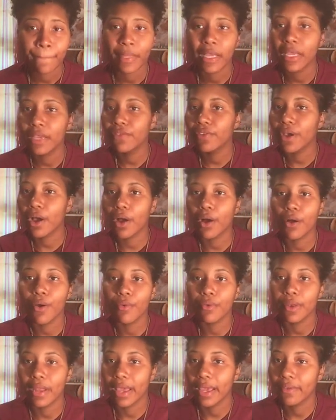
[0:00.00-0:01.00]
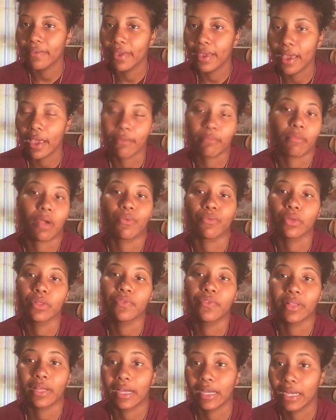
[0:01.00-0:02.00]
even Old Navy have them. I really
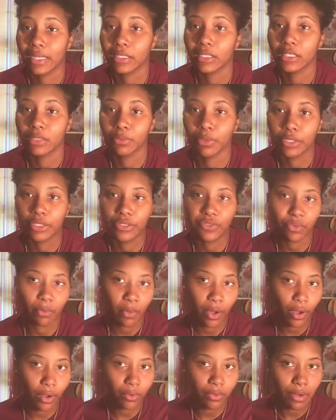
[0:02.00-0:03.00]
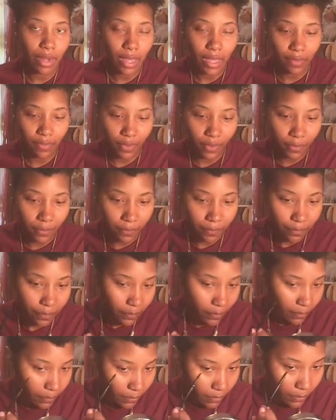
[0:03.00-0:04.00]
feel like I got these brushes from Old Navy,
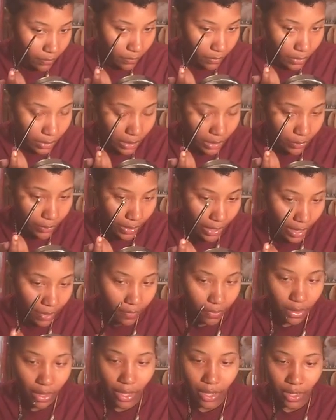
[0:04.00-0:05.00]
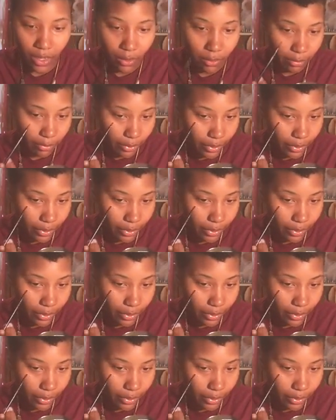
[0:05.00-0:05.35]
because we have like in